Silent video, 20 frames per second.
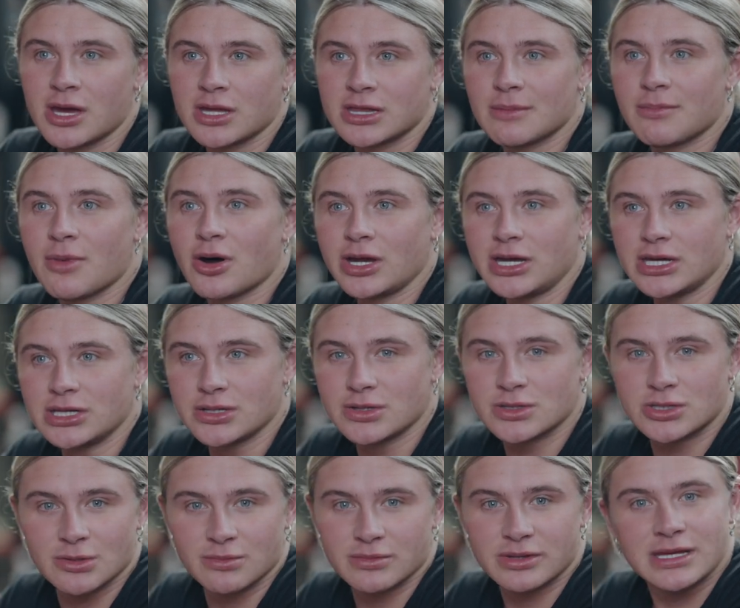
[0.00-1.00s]
The more you do
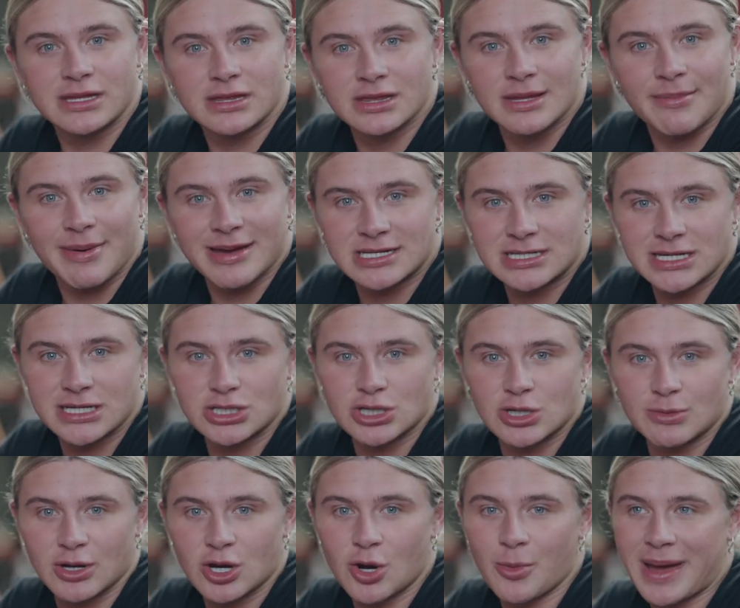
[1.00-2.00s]
something, the better you
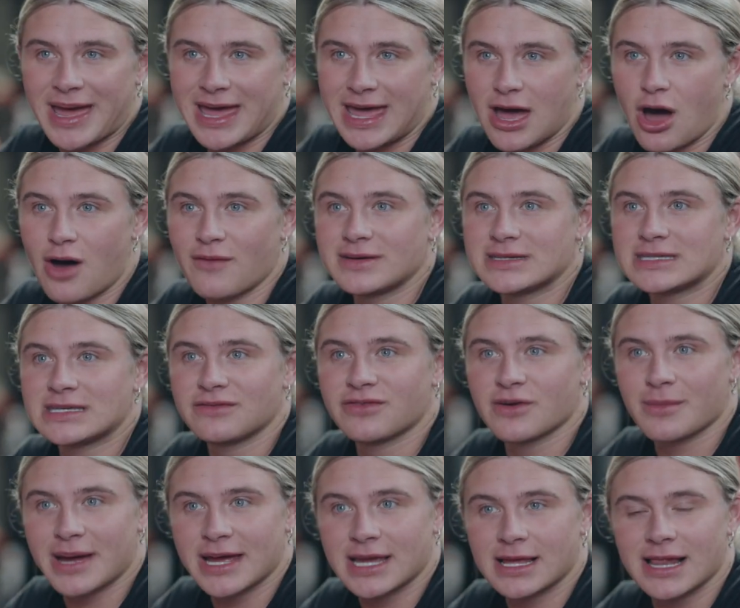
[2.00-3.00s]
do become at it. Obviously
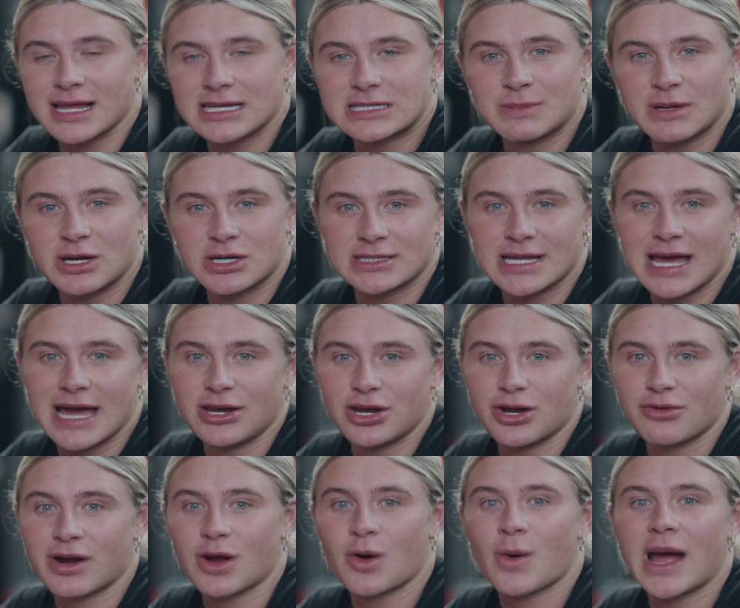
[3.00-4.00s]
for my class, because I
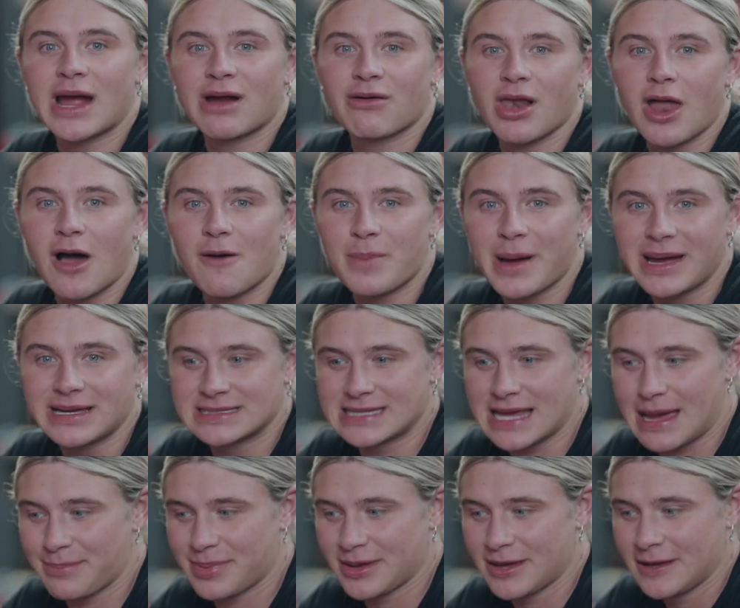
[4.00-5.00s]
don't require a lot of bicep,